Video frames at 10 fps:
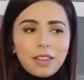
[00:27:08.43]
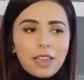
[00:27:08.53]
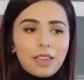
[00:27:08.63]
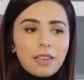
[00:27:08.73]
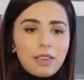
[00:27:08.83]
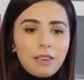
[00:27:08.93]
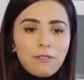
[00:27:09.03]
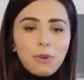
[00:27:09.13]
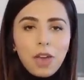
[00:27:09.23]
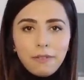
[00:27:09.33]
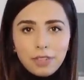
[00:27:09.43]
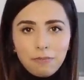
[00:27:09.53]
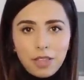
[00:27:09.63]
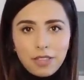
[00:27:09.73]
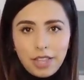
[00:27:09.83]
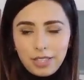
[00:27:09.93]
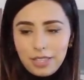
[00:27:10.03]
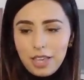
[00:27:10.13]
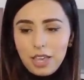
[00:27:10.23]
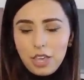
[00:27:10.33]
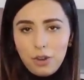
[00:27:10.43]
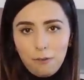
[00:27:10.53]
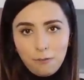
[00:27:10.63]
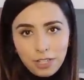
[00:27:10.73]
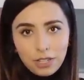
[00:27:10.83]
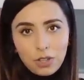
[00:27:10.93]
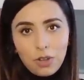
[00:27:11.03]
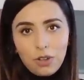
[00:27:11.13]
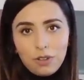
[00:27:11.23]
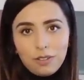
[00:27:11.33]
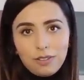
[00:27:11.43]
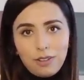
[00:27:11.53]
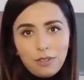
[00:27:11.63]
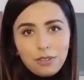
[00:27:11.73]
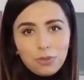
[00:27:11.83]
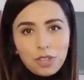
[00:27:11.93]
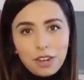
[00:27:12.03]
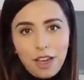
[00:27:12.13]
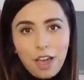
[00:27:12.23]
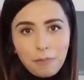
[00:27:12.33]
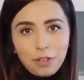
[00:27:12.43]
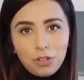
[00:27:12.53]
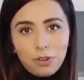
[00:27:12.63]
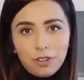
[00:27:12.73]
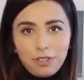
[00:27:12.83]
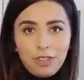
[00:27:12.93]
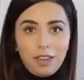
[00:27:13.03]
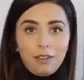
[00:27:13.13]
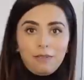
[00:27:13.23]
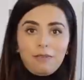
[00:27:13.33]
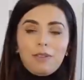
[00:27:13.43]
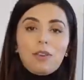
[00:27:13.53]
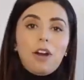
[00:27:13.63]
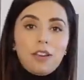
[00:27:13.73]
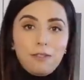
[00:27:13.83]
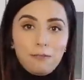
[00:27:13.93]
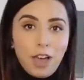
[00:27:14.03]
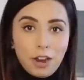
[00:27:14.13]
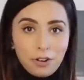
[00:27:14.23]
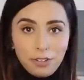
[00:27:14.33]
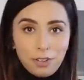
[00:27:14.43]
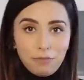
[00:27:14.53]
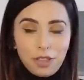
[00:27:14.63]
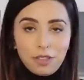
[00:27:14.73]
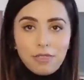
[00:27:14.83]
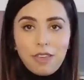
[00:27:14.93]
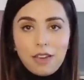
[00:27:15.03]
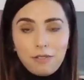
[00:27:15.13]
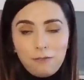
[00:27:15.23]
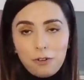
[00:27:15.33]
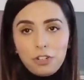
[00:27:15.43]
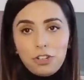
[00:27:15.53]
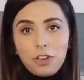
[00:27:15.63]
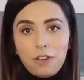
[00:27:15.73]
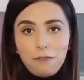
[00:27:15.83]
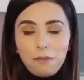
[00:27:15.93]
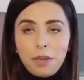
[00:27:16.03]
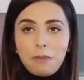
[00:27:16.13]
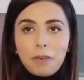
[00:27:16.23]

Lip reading: Like, if you have something that's, you know, physical, nothing's really gonna happen to it unless you get caught in a fire or something like that, unfortunate, God forbid.